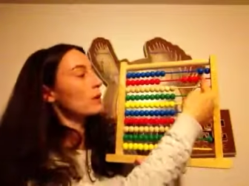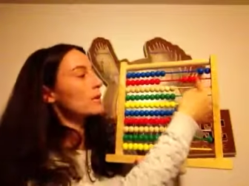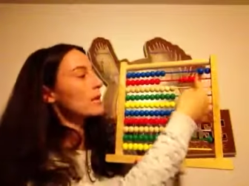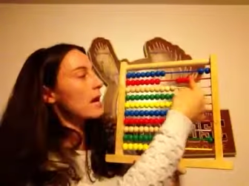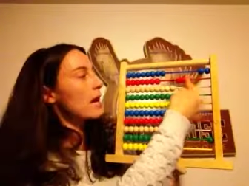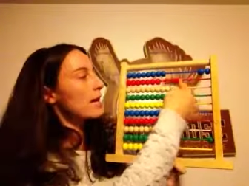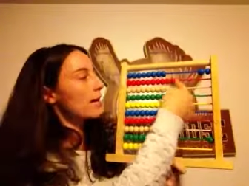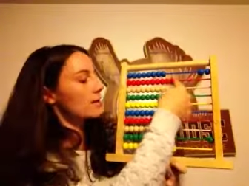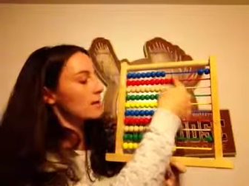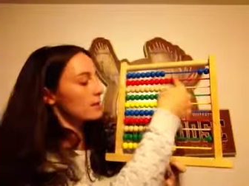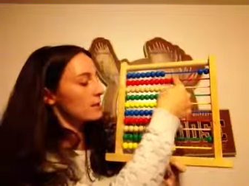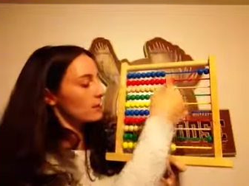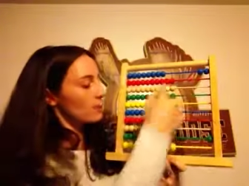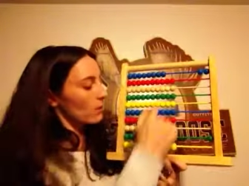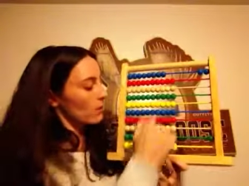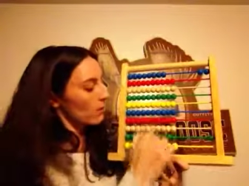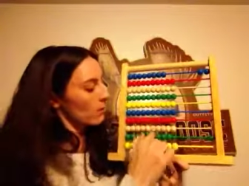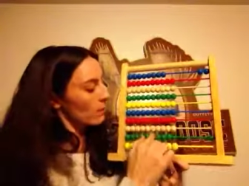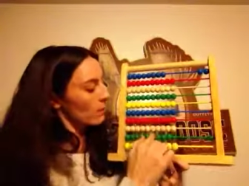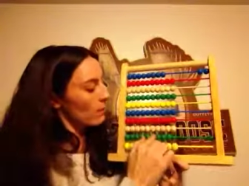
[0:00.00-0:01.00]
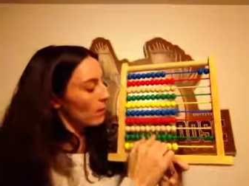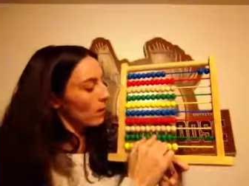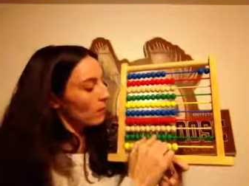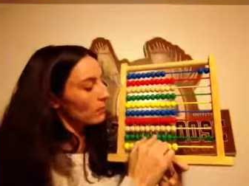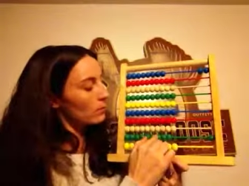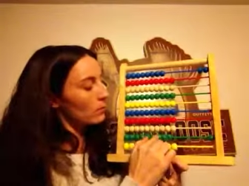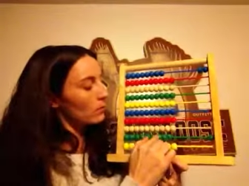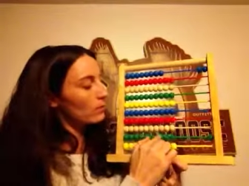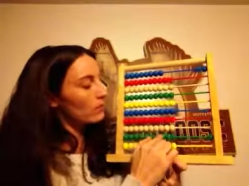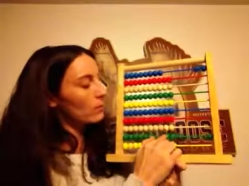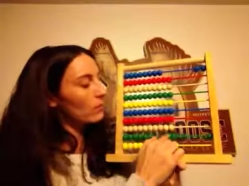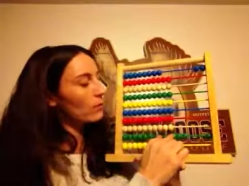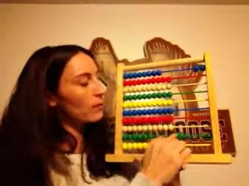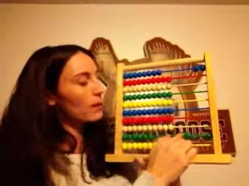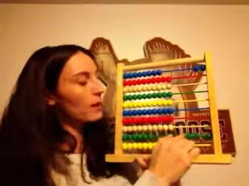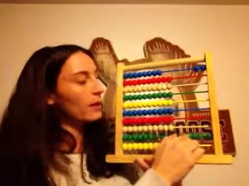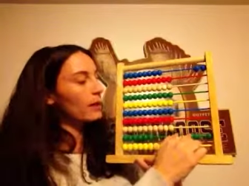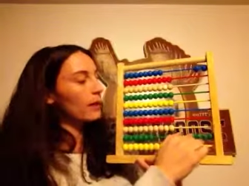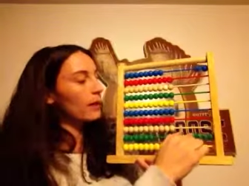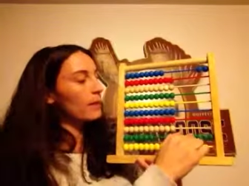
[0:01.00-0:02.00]
10s, so I'll move them over
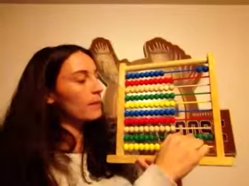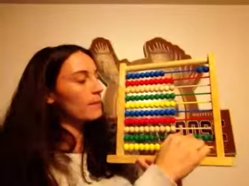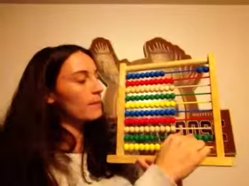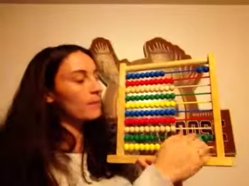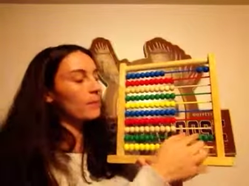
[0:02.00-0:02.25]
here.